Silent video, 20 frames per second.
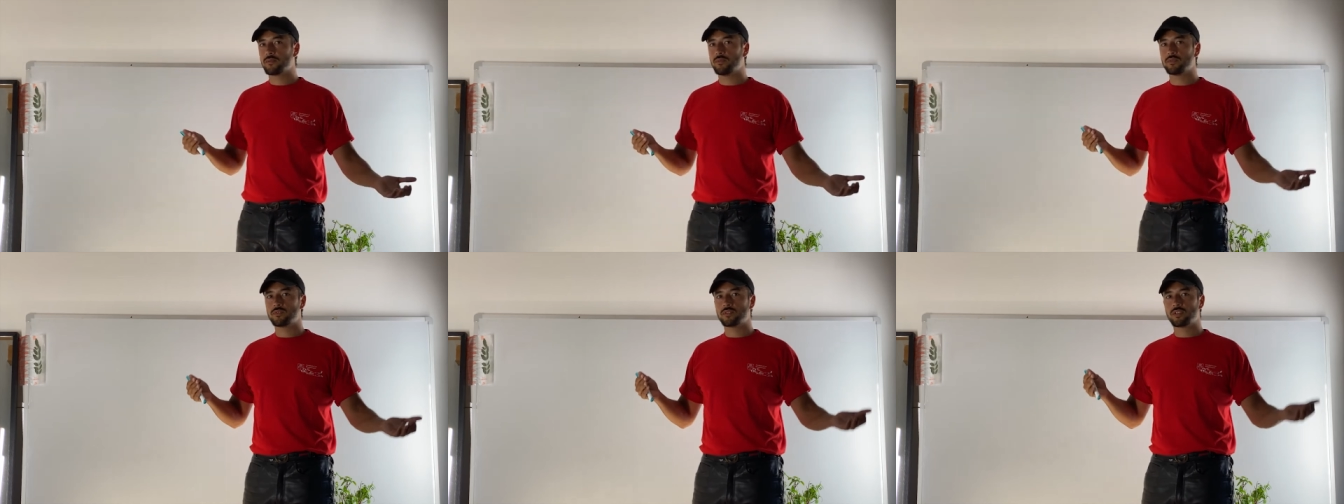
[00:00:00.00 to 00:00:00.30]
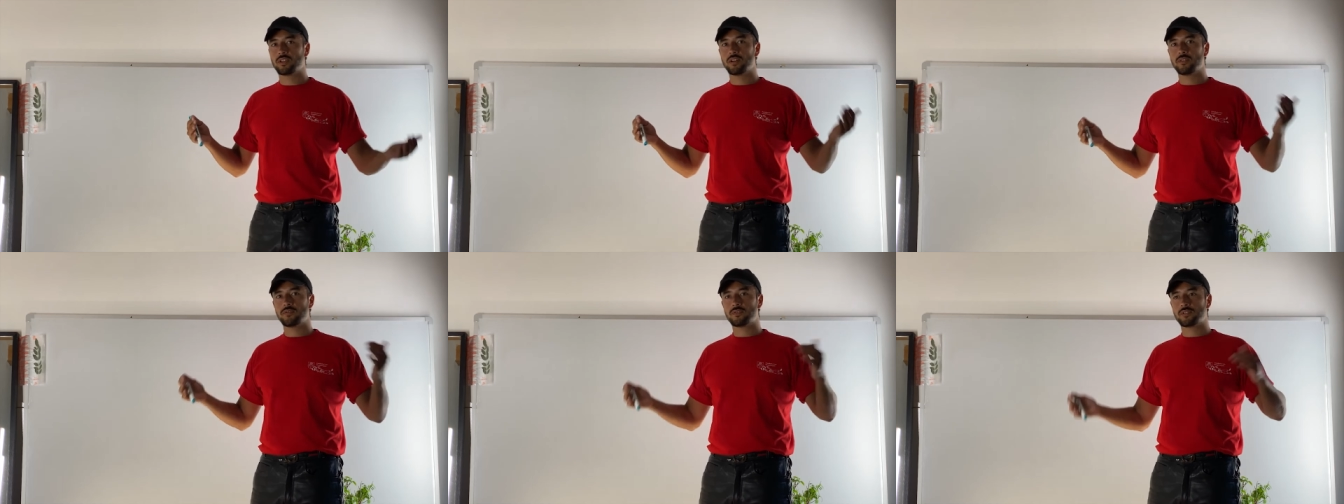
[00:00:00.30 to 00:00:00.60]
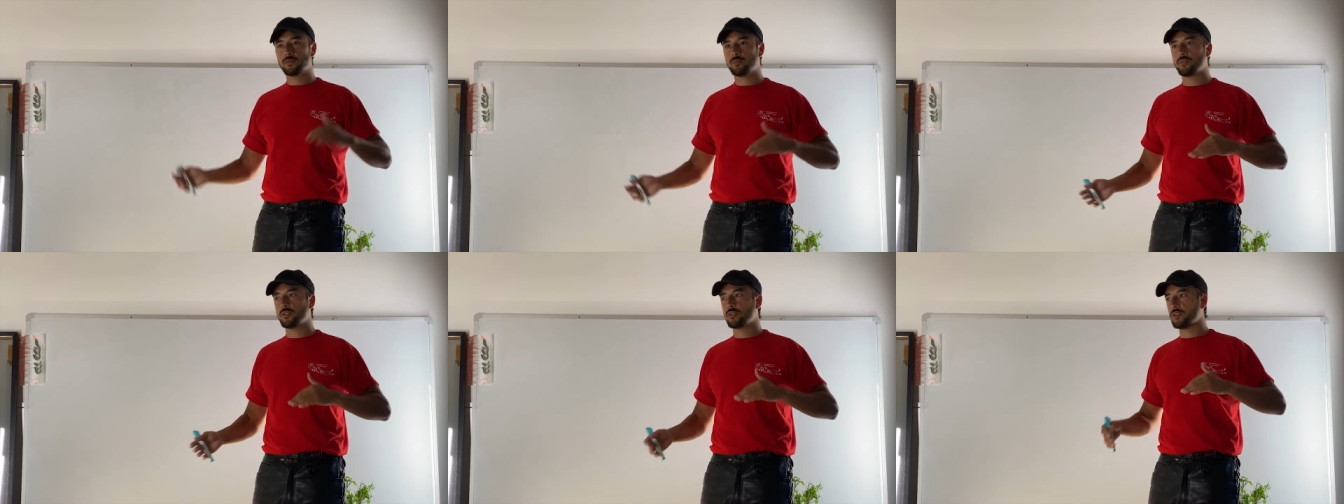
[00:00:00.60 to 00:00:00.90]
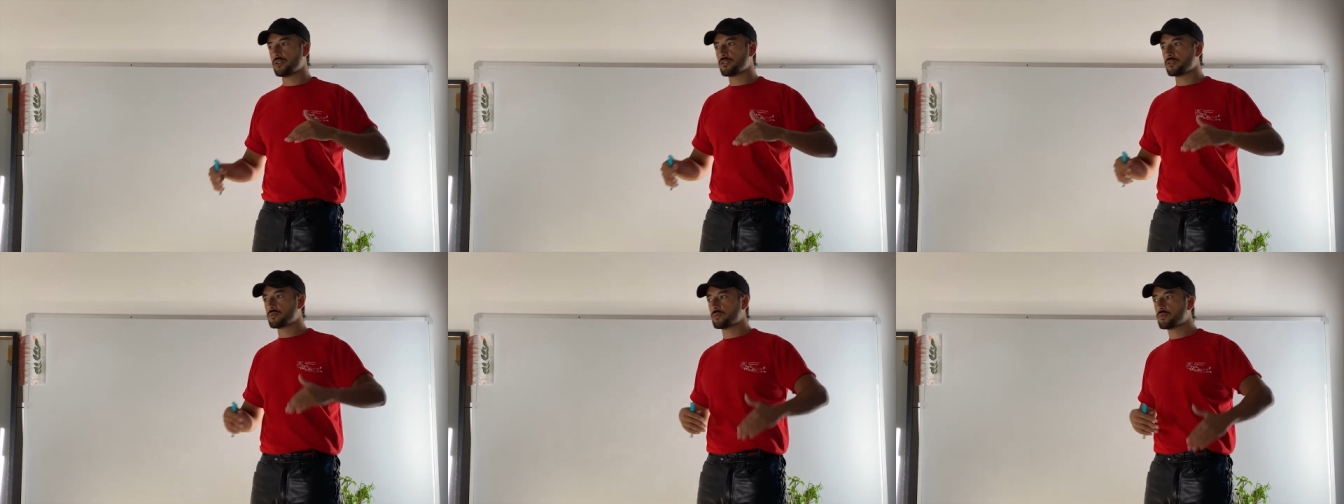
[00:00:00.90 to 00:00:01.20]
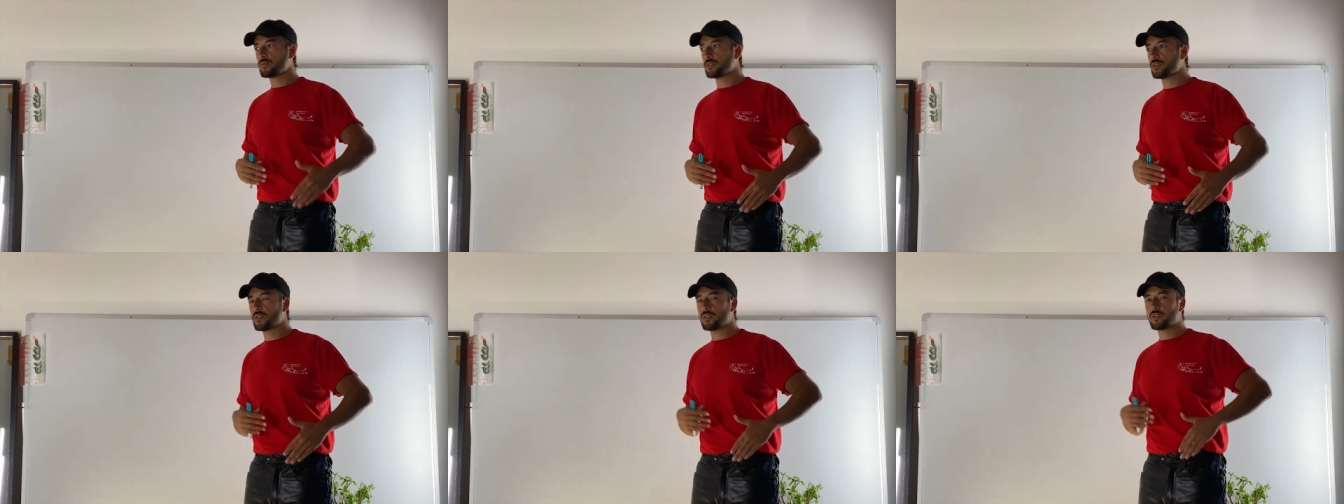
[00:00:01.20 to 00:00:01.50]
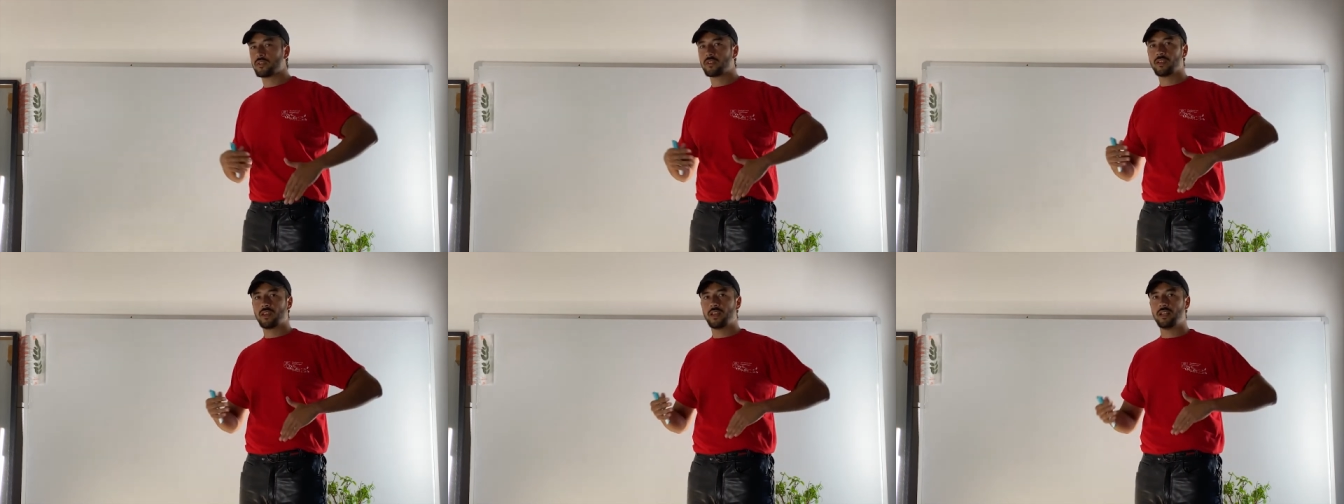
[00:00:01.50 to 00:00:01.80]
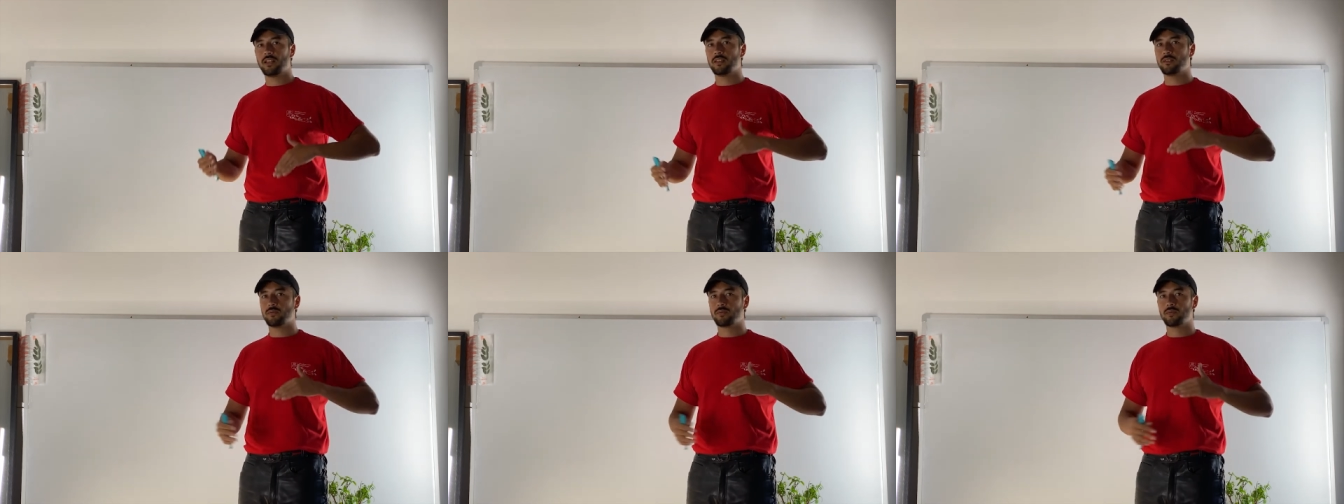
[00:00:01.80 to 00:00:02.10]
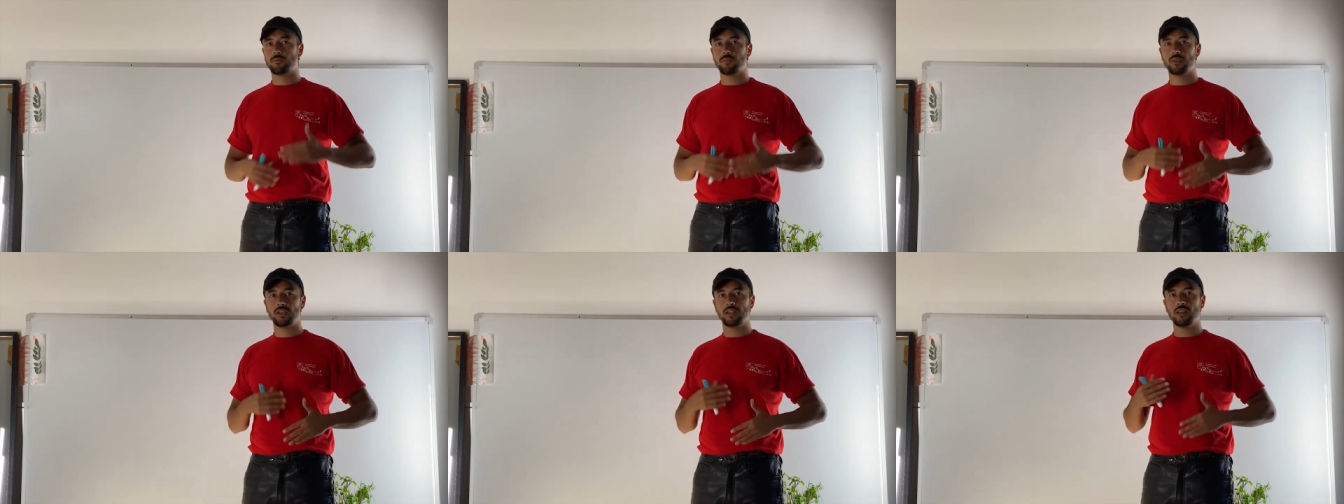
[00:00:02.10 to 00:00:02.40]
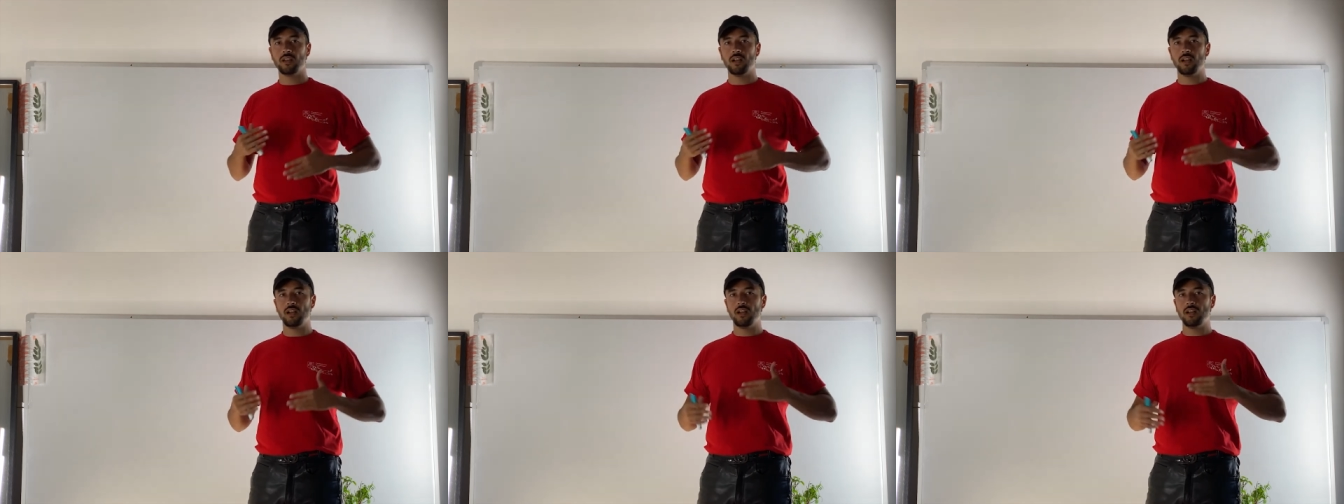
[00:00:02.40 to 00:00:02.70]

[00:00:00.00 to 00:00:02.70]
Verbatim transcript: cool stuff, some others wouldn't, and it would be